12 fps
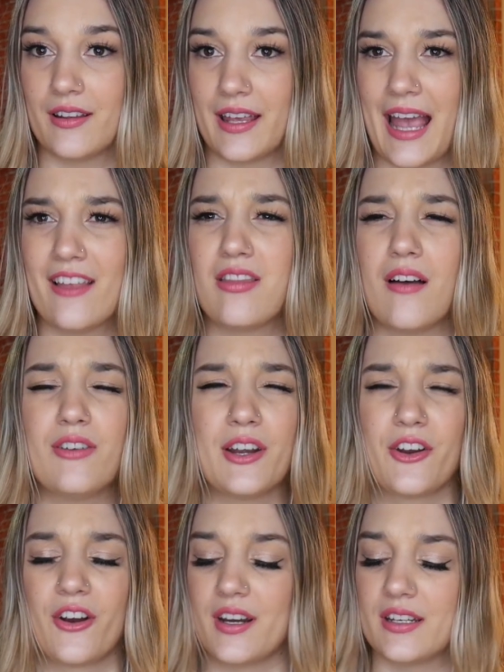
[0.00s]
Like, I love
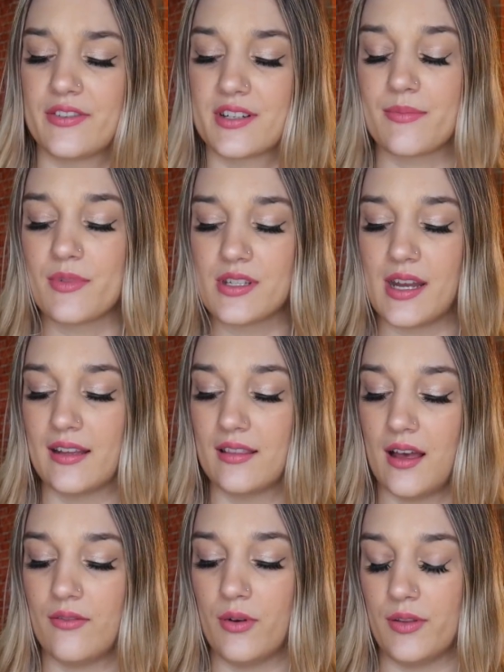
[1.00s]
red currant. For some reason, I
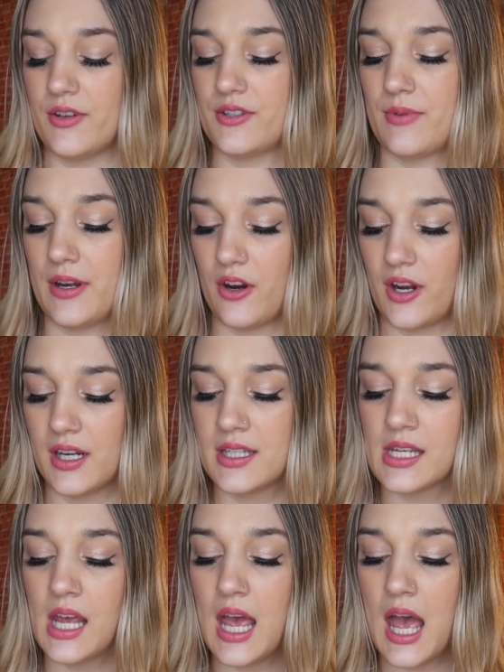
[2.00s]
love when there's red
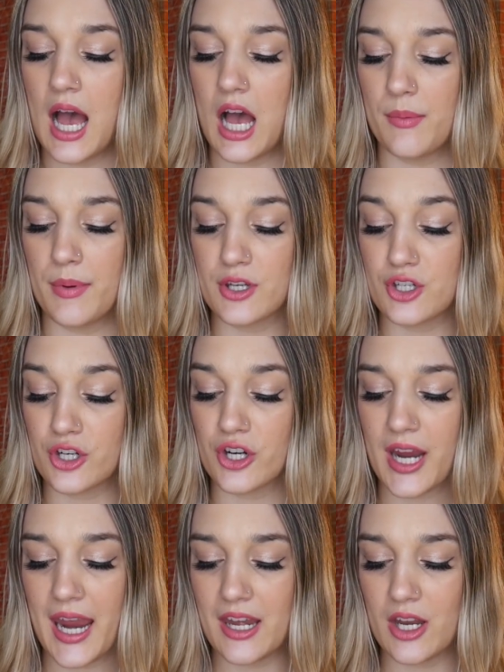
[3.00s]
currant.
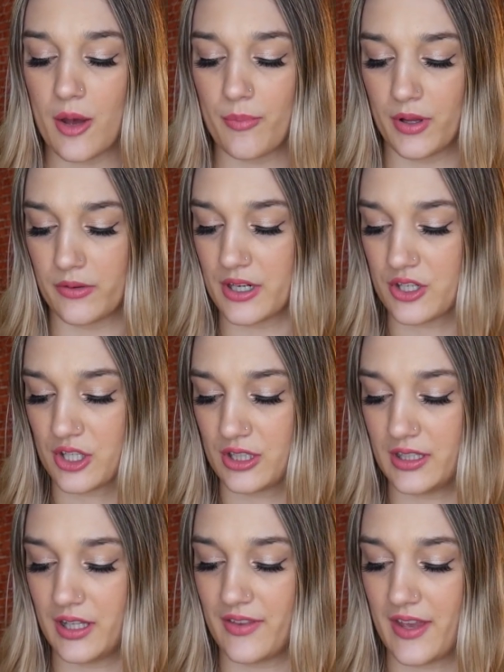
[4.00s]
Sugarcane, bulrush,
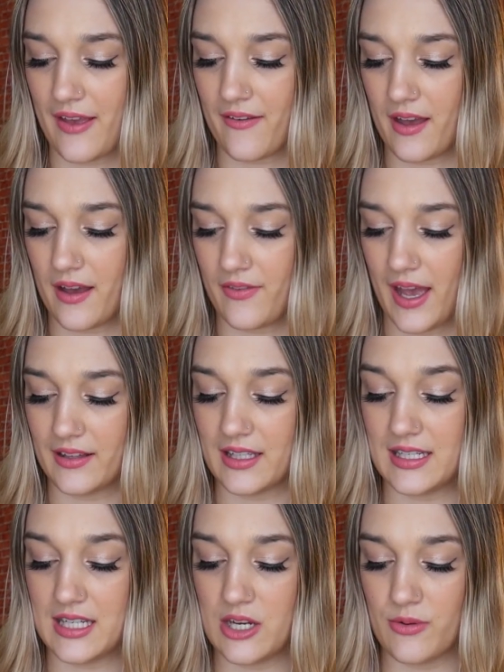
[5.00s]
lily of the
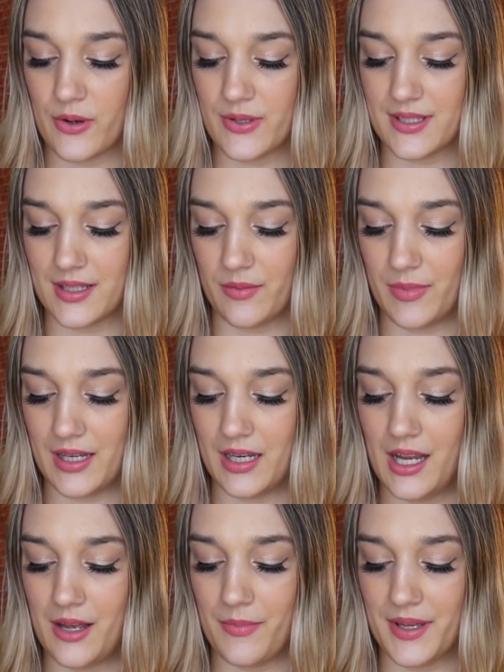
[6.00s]
valley, tea rose,
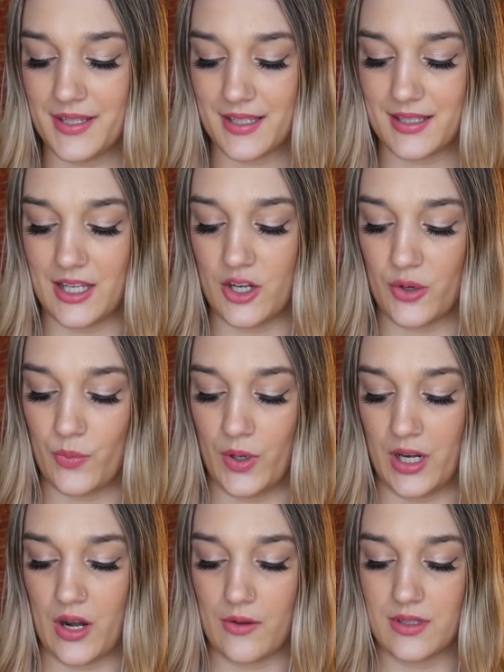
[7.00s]
cinnamon, musk, cedar,
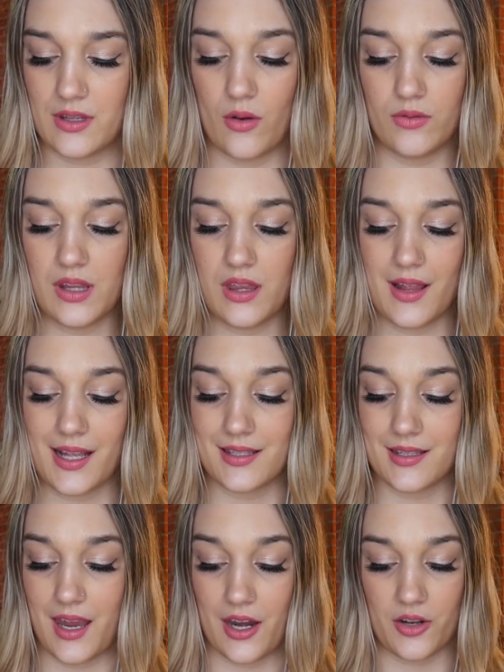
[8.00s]
woody notes. The only thing that
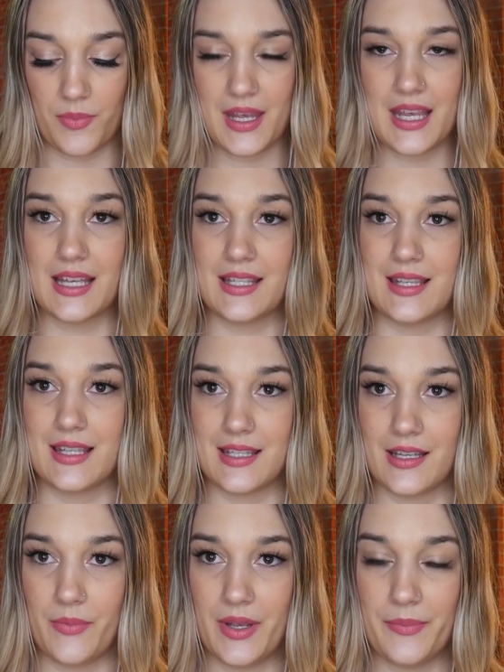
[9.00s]
scared me is the
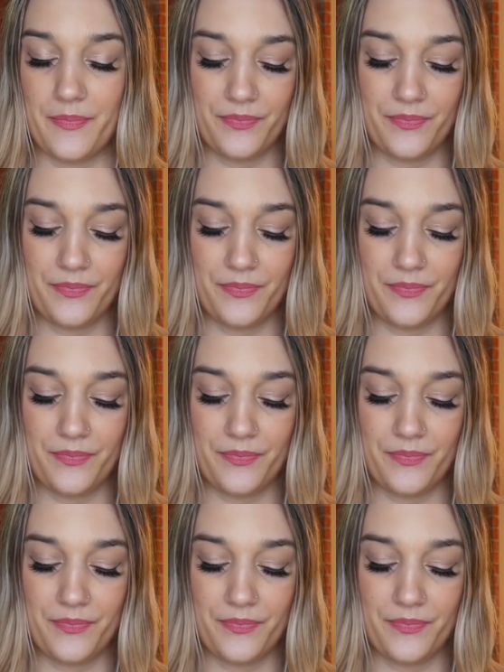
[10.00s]
cinnamon.